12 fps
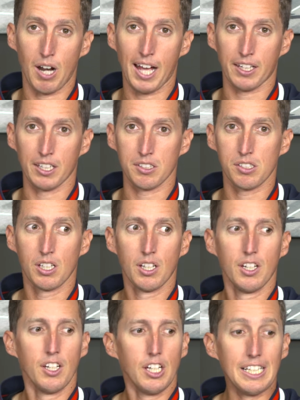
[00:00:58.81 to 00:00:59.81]
racket,
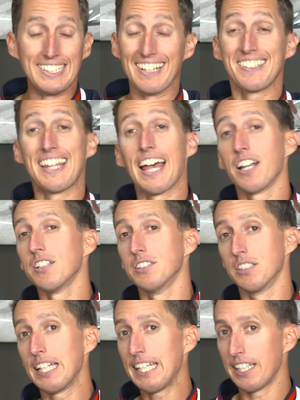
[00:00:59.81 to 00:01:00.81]
does that
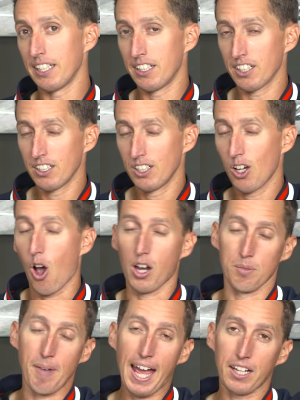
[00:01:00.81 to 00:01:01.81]
lead
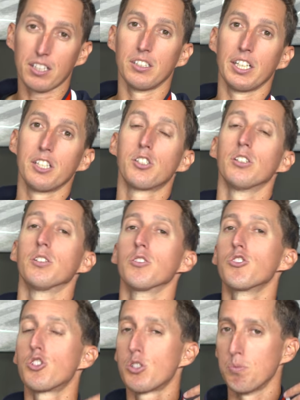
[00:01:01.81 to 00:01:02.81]
automatically to
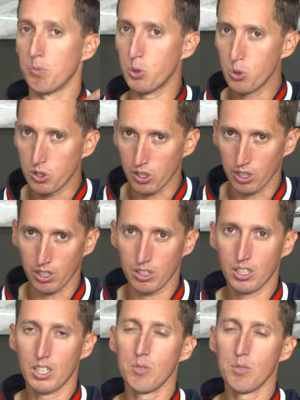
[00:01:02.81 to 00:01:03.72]
smoother,